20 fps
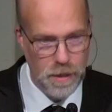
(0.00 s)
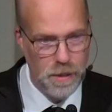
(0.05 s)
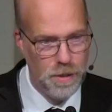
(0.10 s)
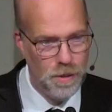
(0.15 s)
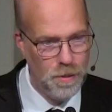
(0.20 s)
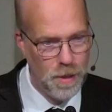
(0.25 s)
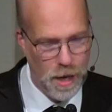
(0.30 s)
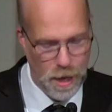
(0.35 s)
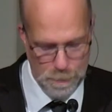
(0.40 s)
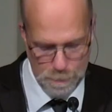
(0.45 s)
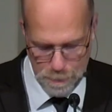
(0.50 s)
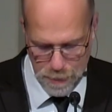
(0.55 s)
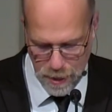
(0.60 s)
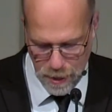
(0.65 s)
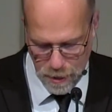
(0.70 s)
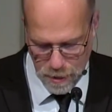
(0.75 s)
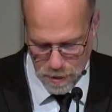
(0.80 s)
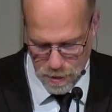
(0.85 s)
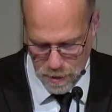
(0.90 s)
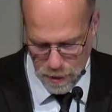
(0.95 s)
"Do not be
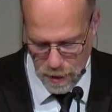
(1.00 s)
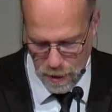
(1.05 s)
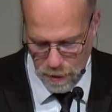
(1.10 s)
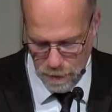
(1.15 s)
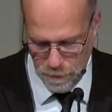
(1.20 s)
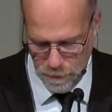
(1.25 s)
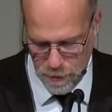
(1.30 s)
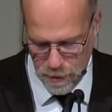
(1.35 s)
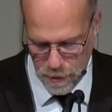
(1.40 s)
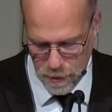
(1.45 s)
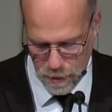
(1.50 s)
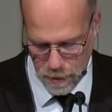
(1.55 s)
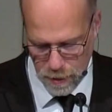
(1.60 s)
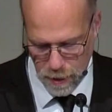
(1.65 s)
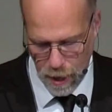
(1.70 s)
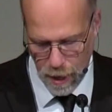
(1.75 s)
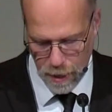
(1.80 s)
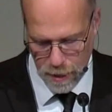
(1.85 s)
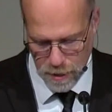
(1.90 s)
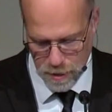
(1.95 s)
deceived.
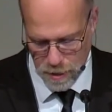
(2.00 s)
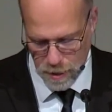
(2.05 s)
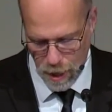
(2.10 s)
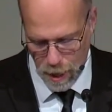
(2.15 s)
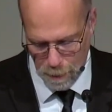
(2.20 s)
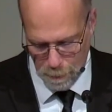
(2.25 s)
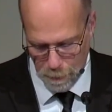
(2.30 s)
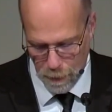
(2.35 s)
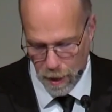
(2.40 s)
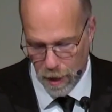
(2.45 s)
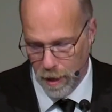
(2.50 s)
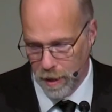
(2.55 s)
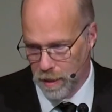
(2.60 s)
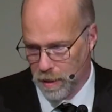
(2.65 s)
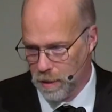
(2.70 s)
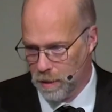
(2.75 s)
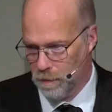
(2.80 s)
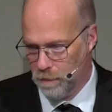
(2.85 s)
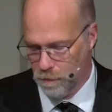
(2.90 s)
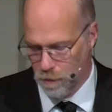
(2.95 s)
God is not
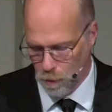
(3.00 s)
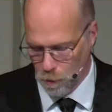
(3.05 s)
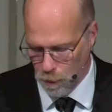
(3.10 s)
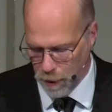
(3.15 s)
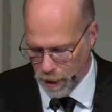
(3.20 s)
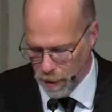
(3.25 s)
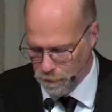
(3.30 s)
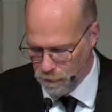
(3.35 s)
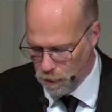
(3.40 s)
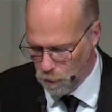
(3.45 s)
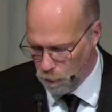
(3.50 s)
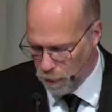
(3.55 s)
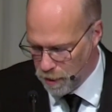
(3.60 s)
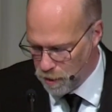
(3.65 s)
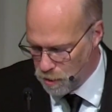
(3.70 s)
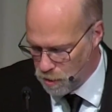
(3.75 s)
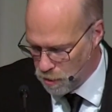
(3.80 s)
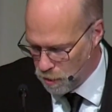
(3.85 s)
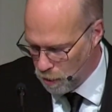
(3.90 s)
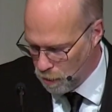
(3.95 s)
mocked, for whatever one
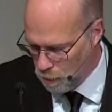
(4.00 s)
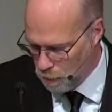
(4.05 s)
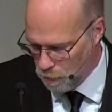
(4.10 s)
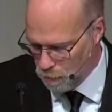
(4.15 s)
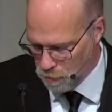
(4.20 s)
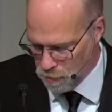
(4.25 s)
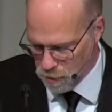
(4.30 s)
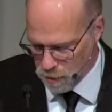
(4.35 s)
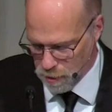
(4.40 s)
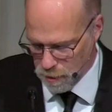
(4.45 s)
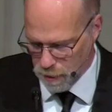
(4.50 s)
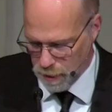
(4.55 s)
sows,